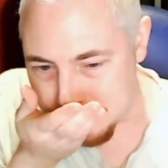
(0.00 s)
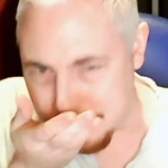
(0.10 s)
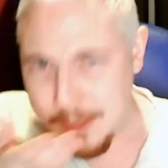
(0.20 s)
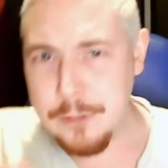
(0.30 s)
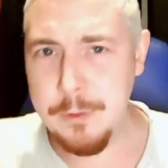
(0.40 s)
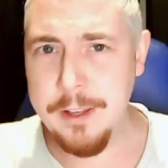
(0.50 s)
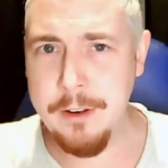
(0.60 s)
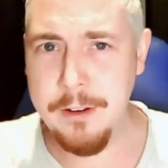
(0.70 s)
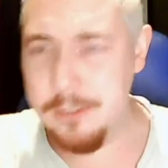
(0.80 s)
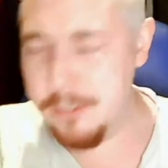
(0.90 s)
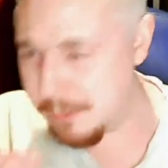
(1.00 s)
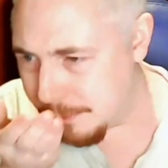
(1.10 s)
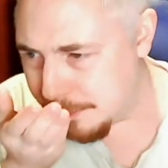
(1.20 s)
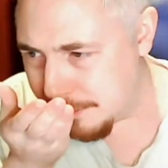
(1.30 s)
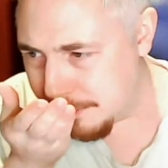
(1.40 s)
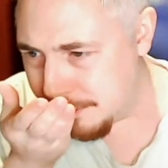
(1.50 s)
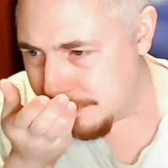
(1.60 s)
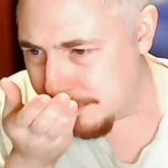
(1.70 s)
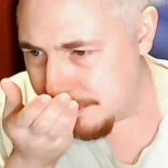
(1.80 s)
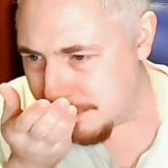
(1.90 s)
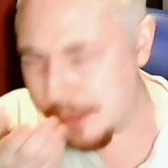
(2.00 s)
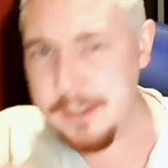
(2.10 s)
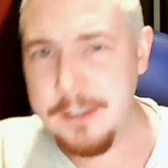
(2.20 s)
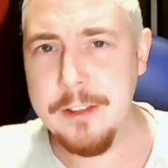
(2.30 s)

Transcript: That's really nice. I think